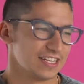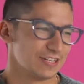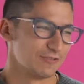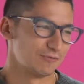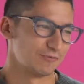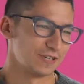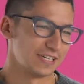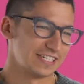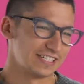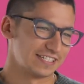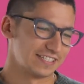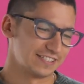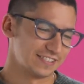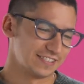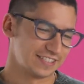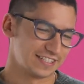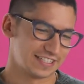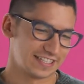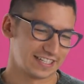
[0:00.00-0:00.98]

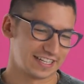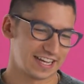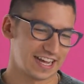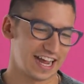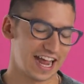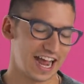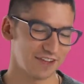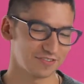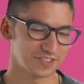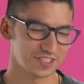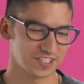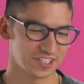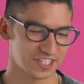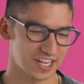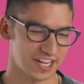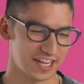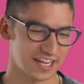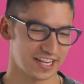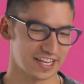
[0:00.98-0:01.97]
Well, I have to
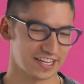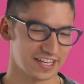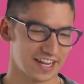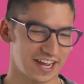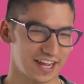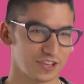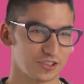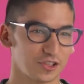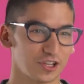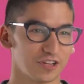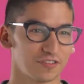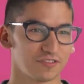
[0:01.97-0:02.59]
say I love.